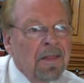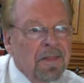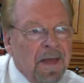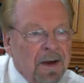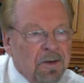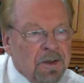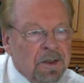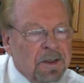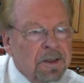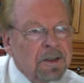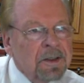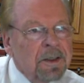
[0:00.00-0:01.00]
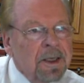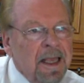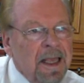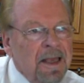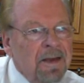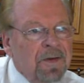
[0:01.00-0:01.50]
thousands,
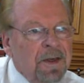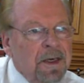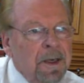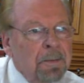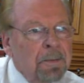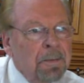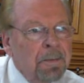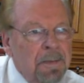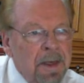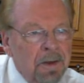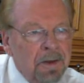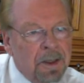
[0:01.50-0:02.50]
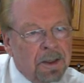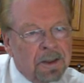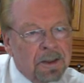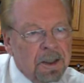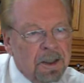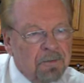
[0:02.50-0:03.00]
even
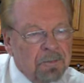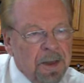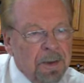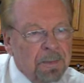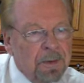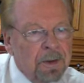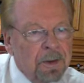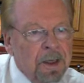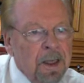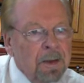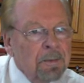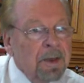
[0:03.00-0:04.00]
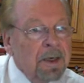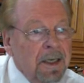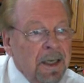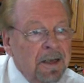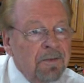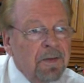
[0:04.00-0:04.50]
millions of people
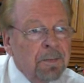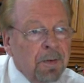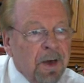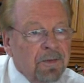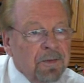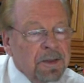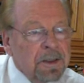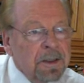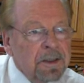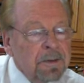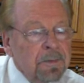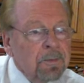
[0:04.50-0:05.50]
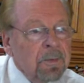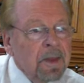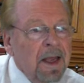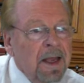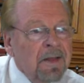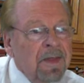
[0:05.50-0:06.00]
believed the prophecies,
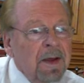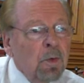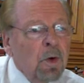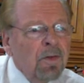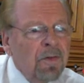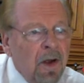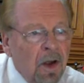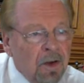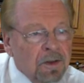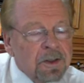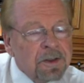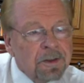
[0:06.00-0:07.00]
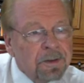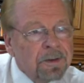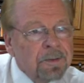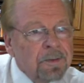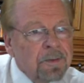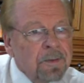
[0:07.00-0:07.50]
and they were false.
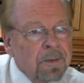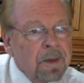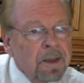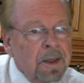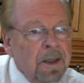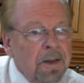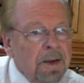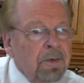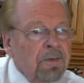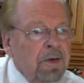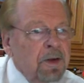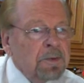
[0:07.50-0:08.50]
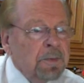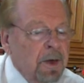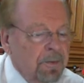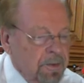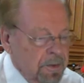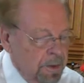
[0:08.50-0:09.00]
They were false
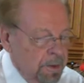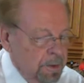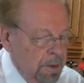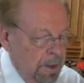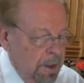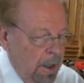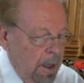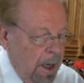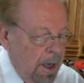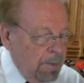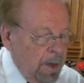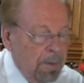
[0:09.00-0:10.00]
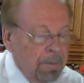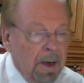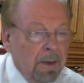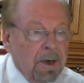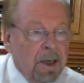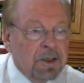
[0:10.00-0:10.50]
prophecies. I mean, I'm
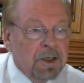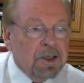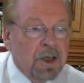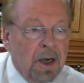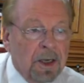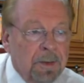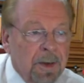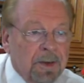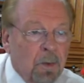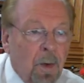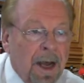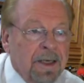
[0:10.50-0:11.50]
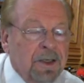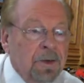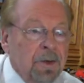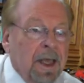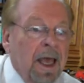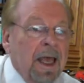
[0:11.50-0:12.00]
not just talking about the
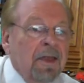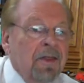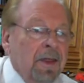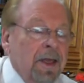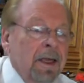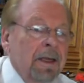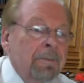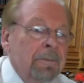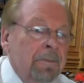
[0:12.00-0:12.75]
Y2K thing,